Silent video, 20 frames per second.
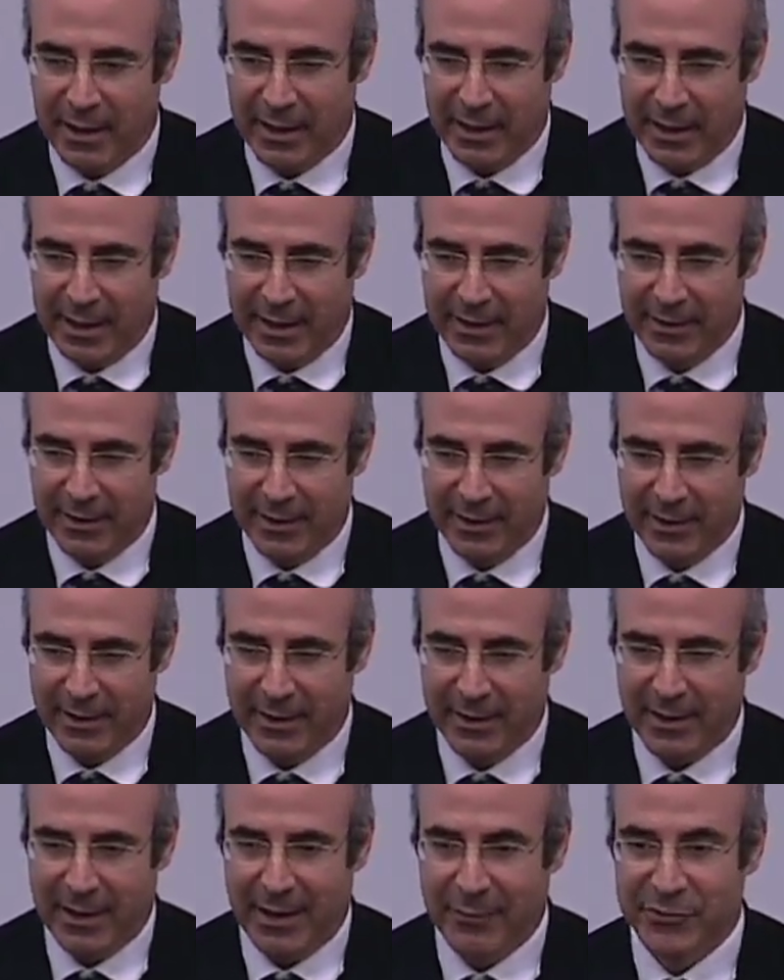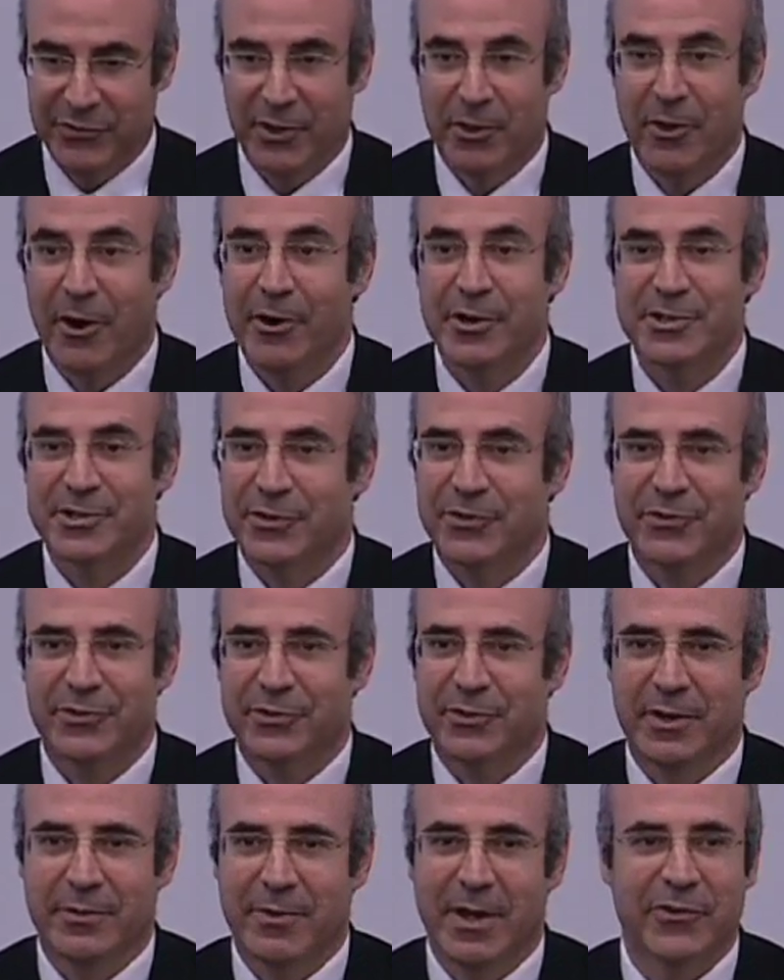And I was the
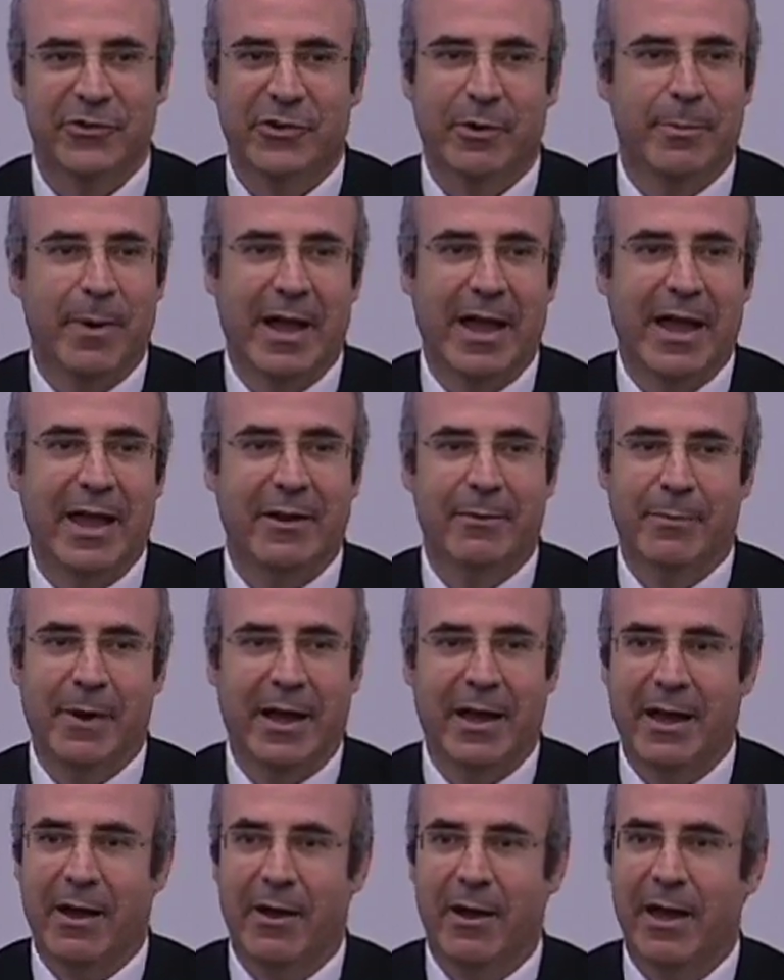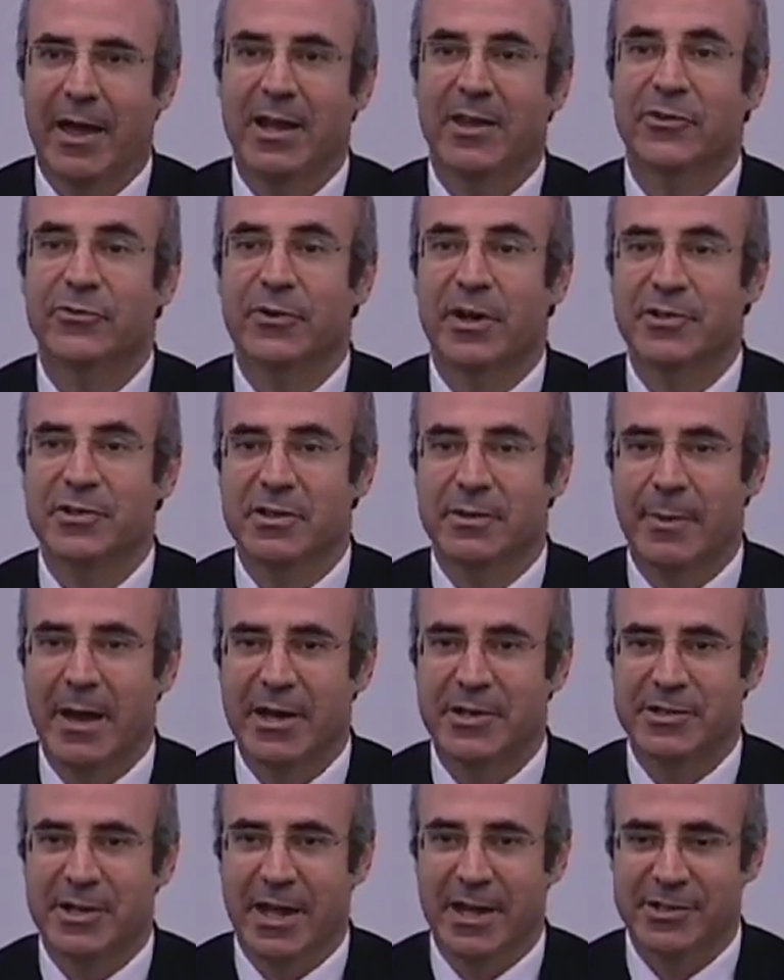largest investor by, by any stretch of the
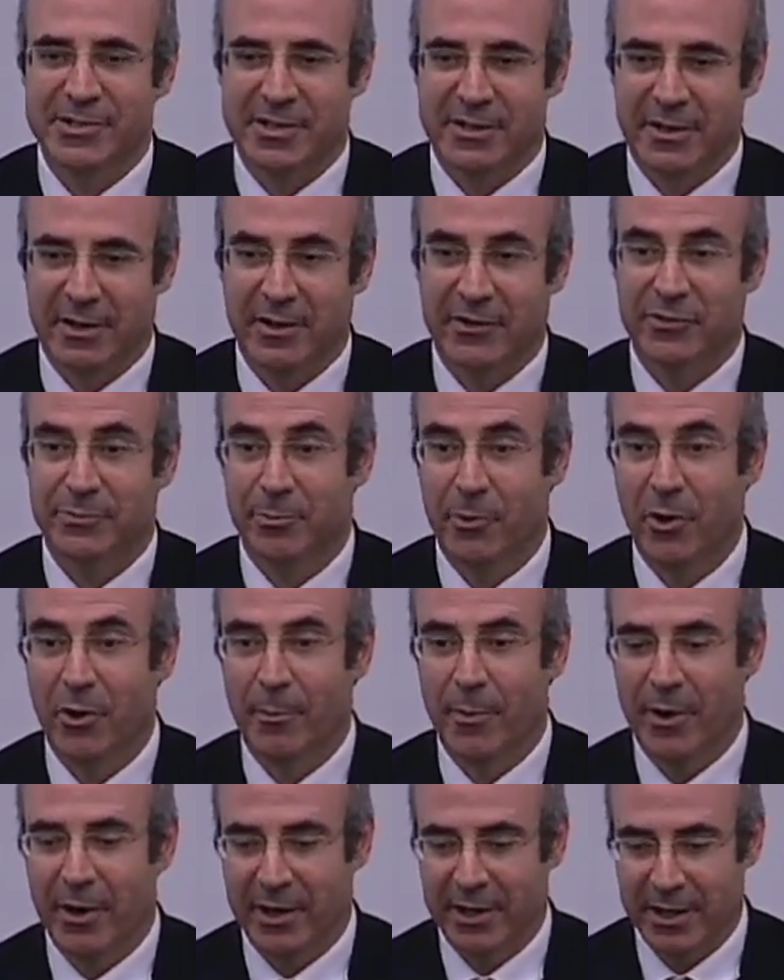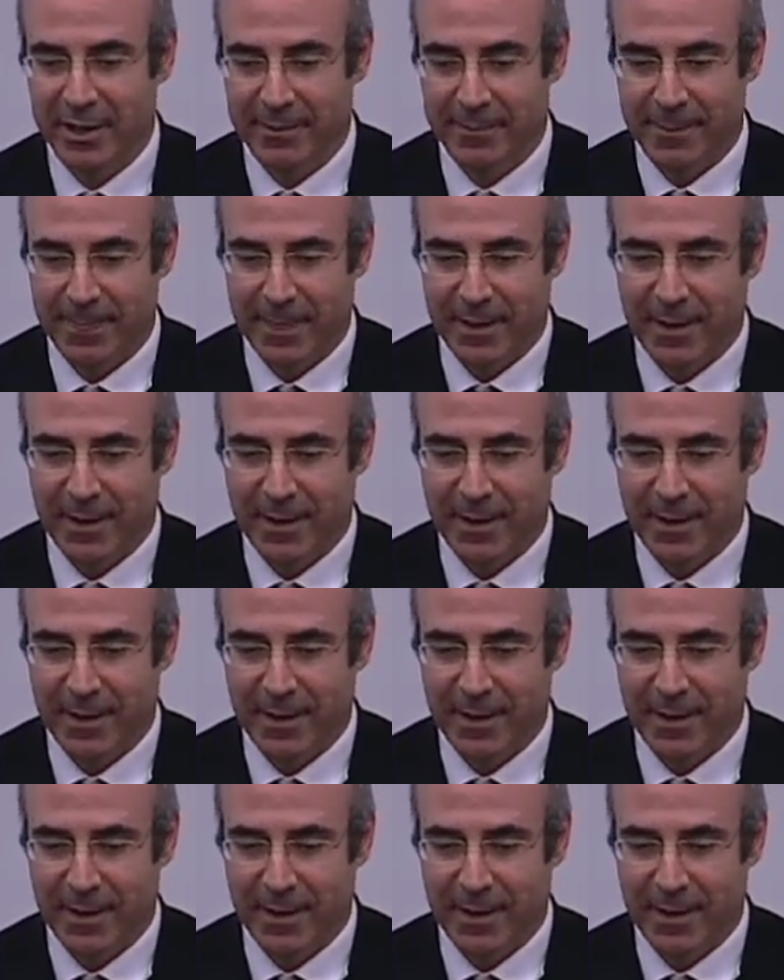imagination in a small market.